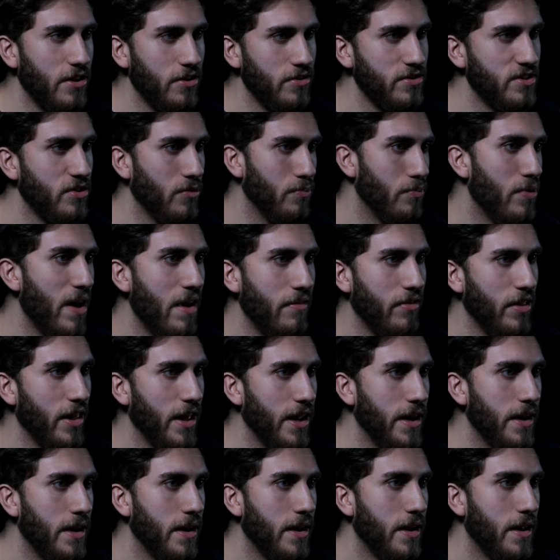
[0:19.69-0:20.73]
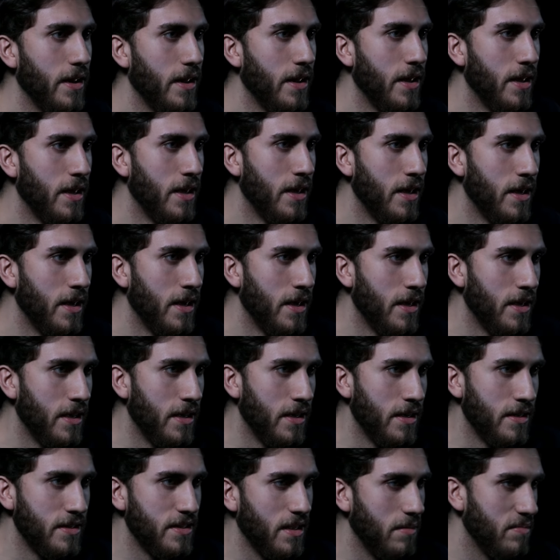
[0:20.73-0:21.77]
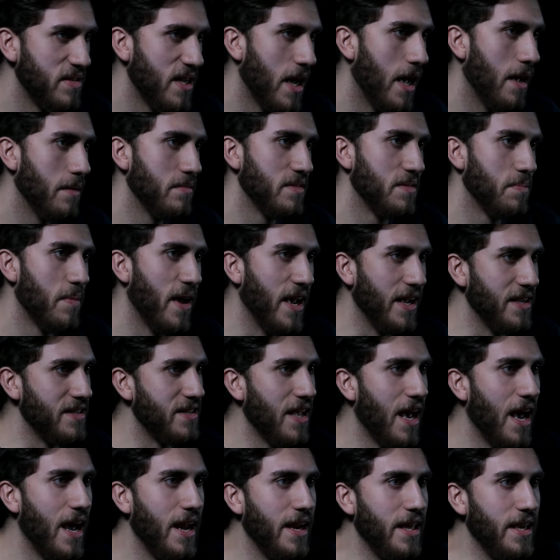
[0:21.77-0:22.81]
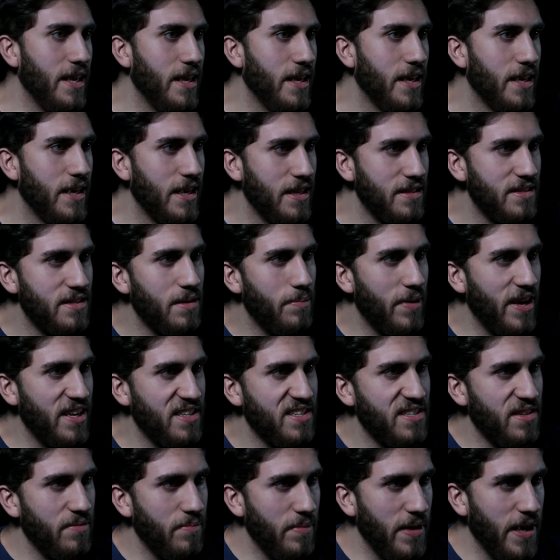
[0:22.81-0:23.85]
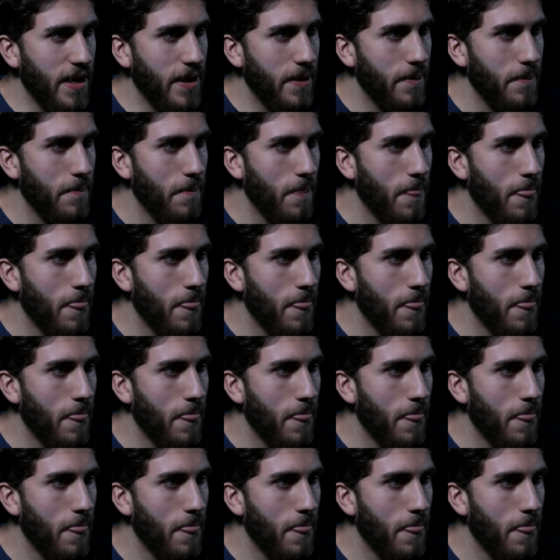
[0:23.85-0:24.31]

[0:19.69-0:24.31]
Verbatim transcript: that are so prevalent. Sometimes my anxiety gets the best of me.